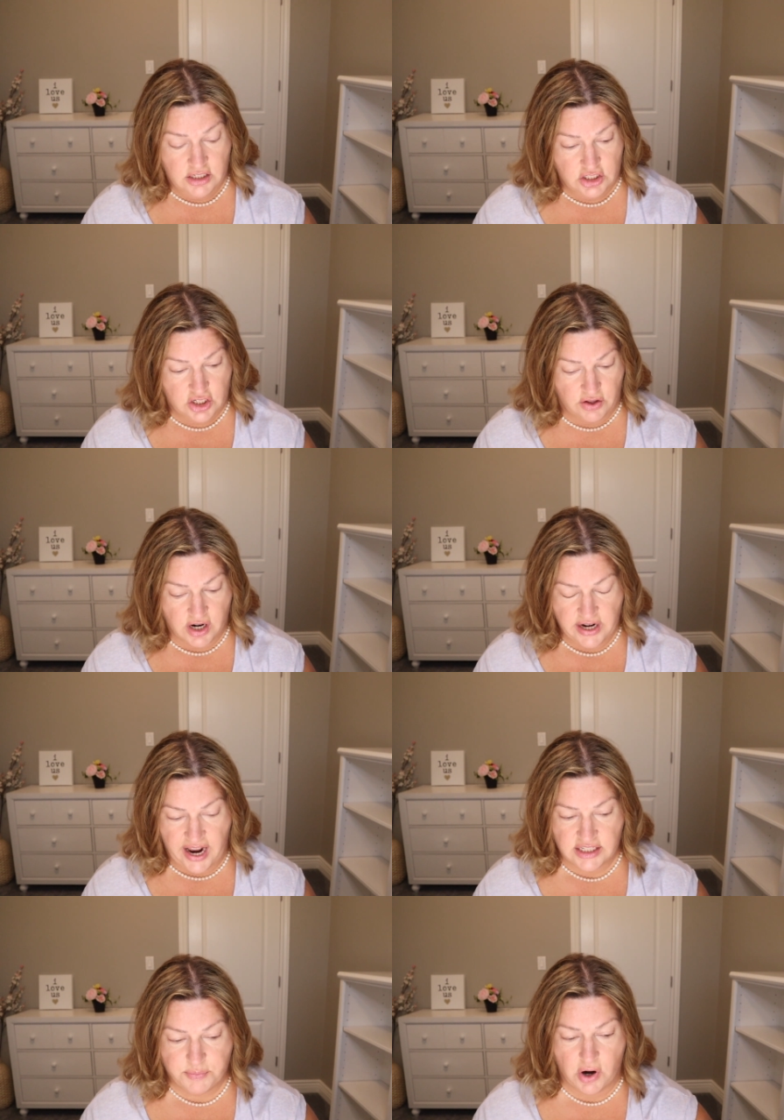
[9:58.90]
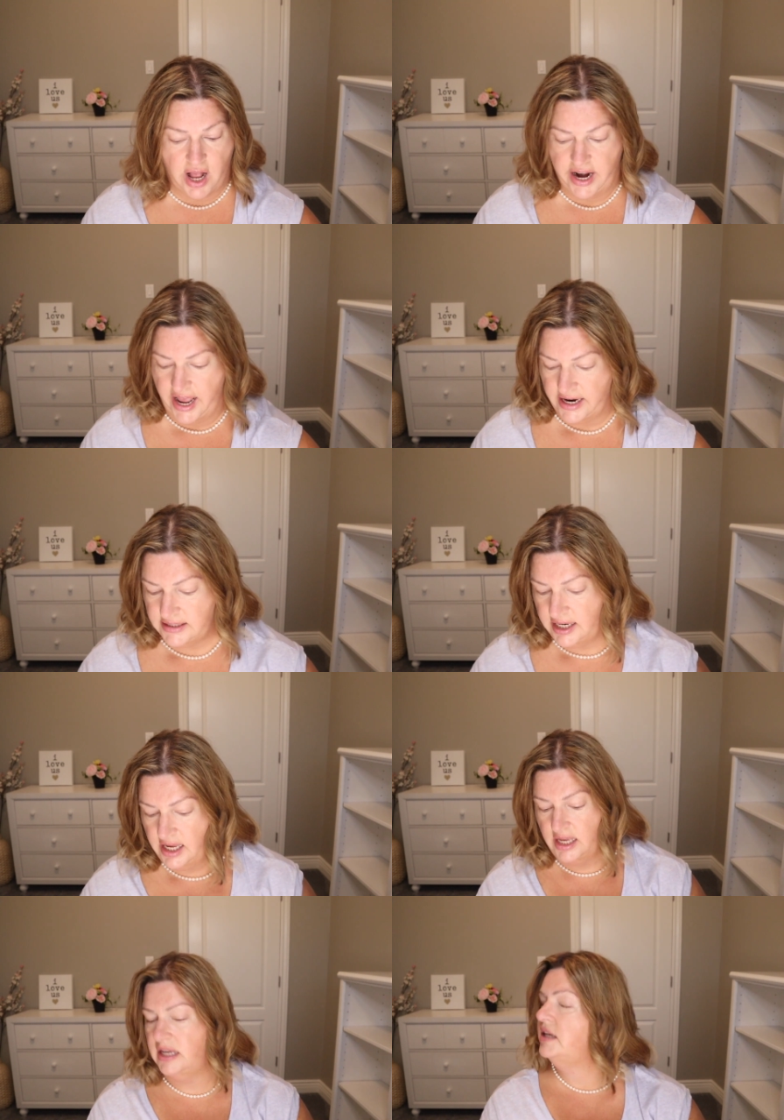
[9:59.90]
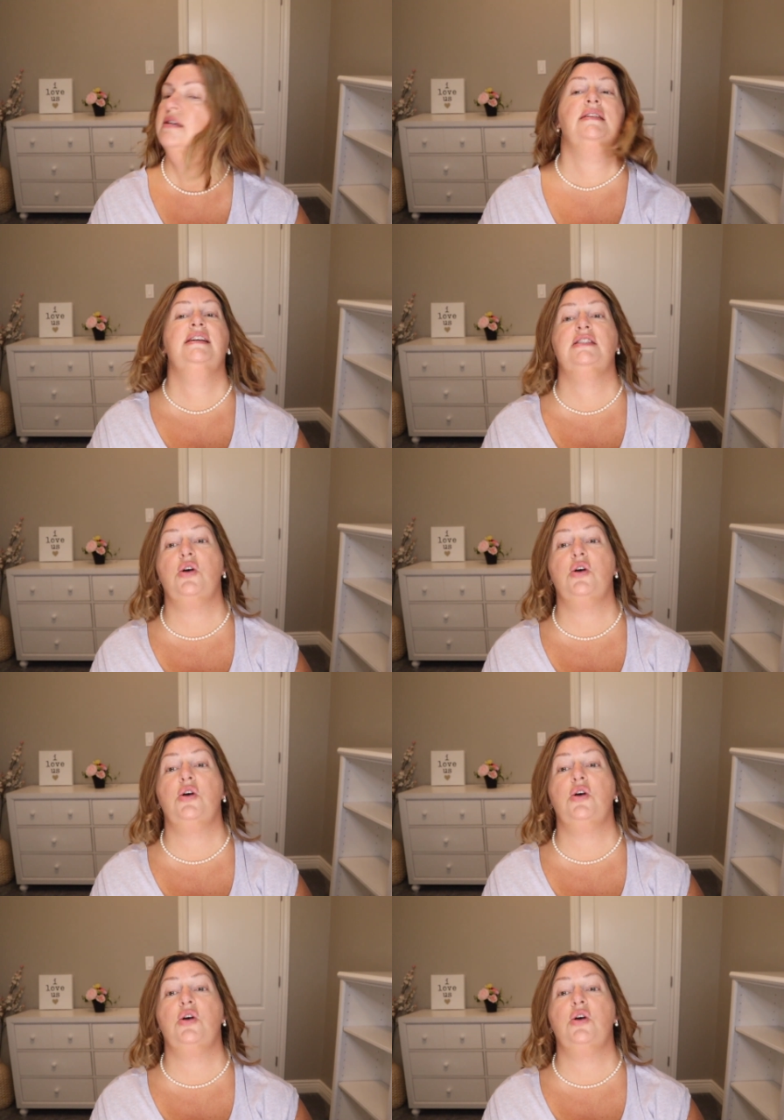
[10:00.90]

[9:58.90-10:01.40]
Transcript: So our next product is